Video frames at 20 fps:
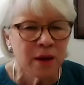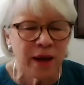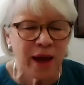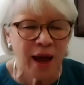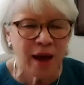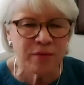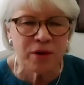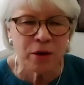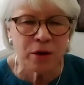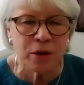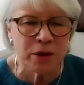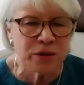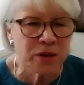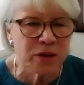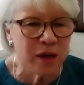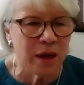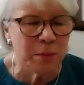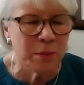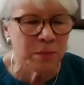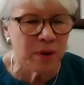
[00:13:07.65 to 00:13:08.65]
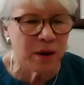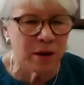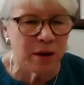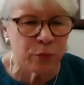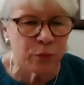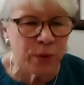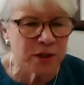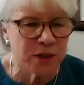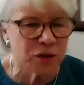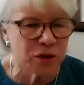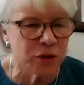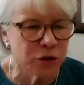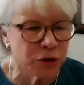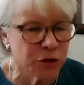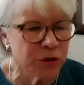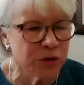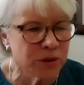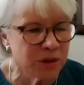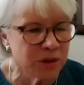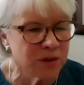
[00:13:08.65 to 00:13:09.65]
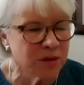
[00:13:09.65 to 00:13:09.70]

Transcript: have a good team of researchers